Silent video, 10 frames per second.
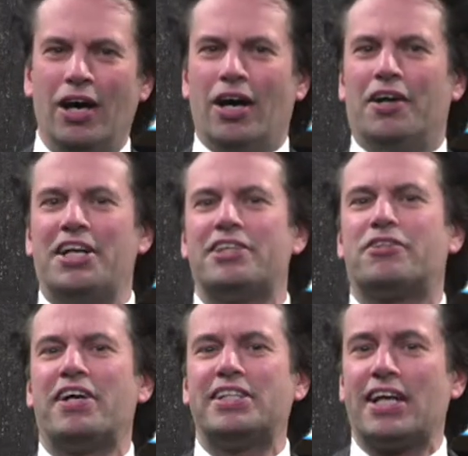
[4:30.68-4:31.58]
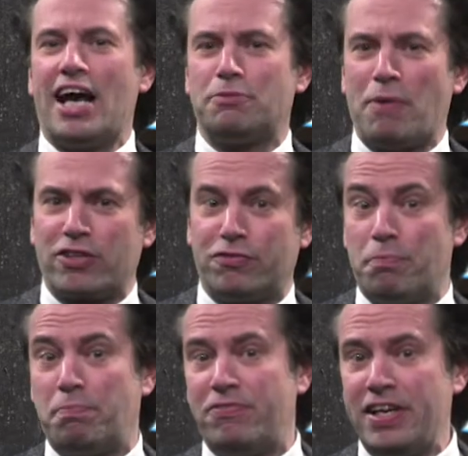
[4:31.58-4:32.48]
An interesting aspect of the
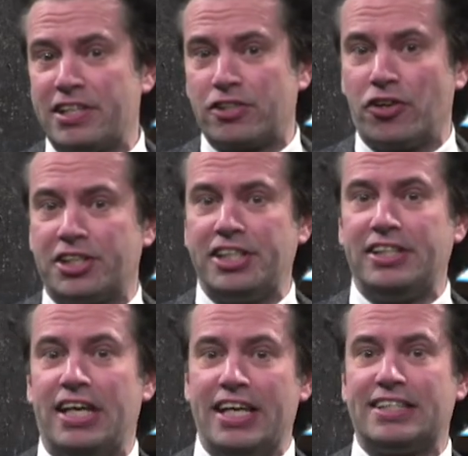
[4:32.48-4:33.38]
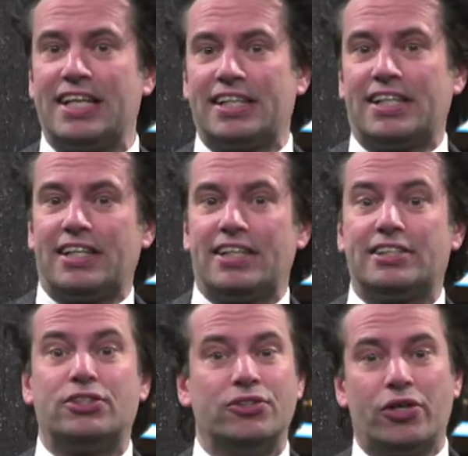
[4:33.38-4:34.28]
PV technology is that it
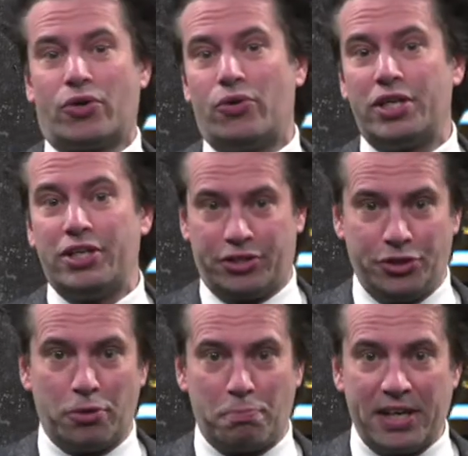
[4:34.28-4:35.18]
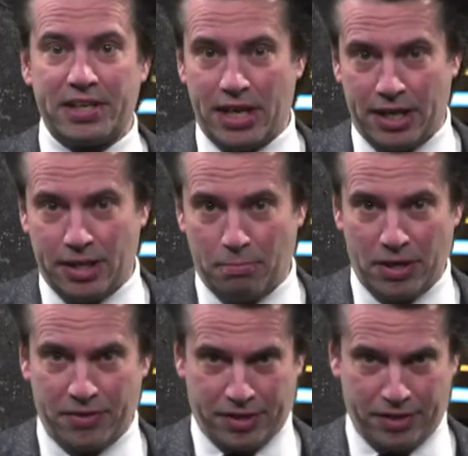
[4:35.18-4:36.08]
is not only a European and
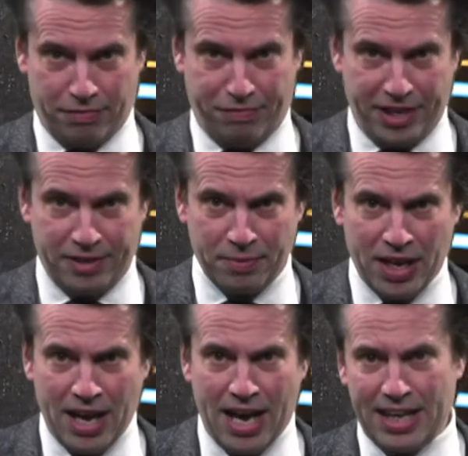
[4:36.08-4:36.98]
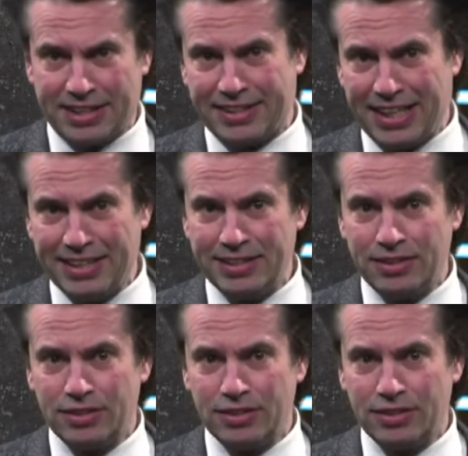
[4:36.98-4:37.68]
American affair as 10